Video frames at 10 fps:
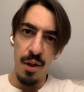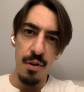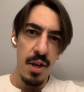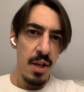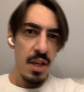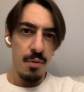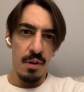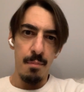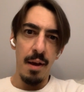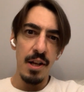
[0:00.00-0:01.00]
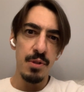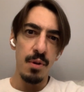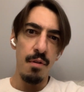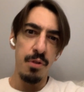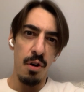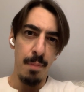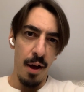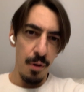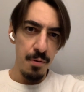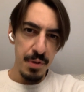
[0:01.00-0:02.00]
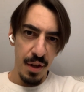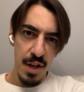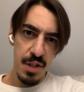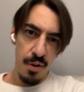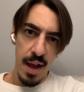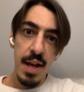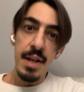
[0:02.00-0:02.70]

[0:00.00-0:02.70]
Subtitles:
You want to make sure you thought about who's going to do it,